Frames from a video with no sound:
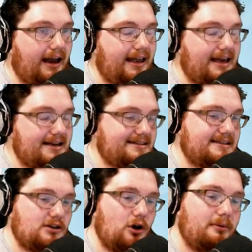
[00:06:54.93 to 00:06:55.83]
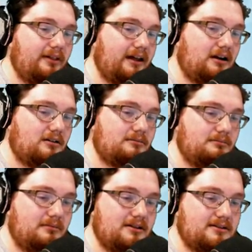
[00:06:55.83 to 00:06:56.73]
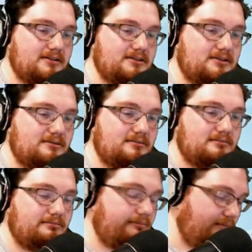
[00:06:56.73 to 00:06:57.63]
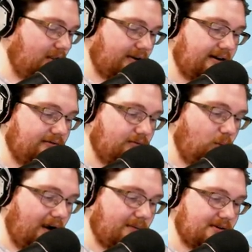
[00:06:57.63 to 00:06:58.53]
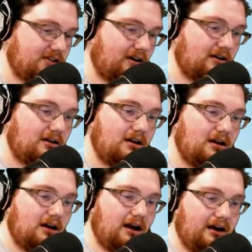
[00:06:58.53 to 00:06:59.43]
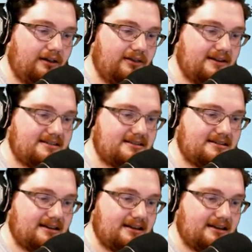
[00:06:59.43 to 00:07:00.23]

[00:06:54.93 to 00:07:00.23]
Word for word: I guess this open letter is, you know, kind of where we start. Uh, this